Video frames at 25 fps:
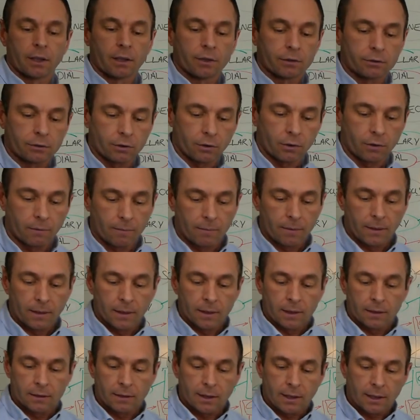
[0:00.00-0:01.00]
So
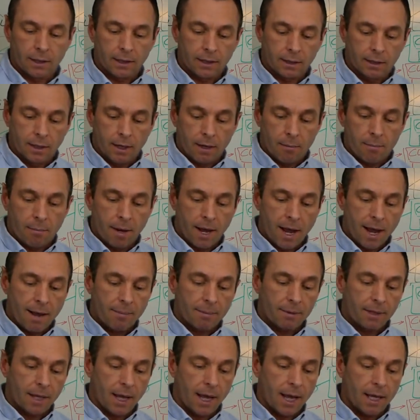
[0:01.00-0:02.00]
the
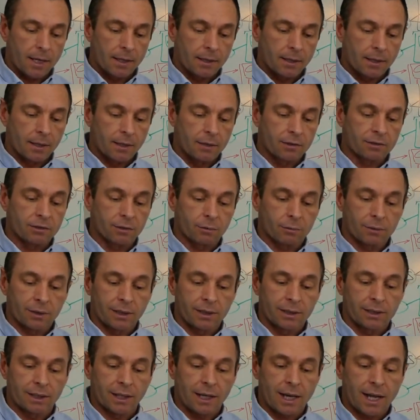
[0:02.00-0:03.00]
palm of the hand here, so
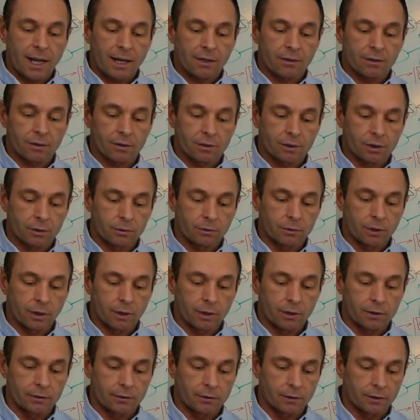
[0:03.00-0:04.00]
really the lateral
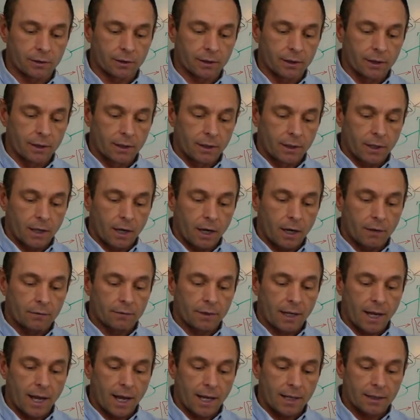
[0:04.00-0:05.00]
2/3 of
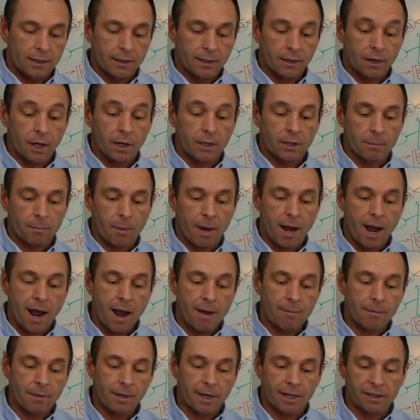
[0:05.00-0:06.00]
the hand here on the
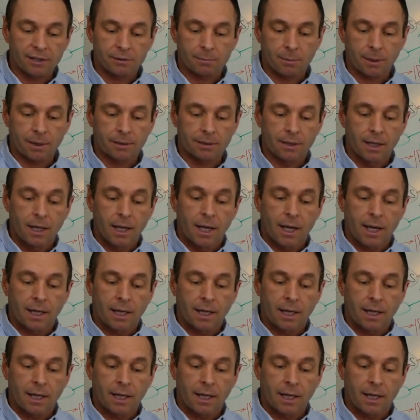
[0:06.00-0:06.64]
palmar aspect,